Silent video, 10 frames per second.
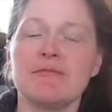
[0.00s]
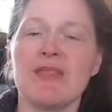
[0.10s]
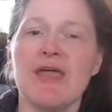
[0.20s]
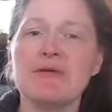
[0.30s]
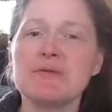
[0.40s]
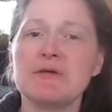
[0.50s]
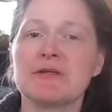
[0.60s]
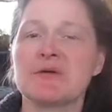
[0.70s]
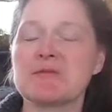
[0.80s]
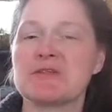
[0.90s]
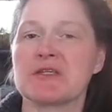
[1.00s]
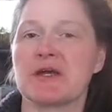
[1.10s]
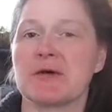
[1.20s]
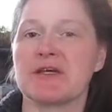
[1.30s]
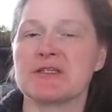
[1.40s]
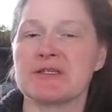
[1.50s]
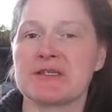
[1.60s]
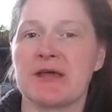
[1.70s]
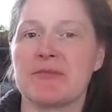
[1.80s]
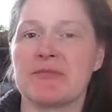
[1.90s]
I was putting Christmas decorations
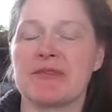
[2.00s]
up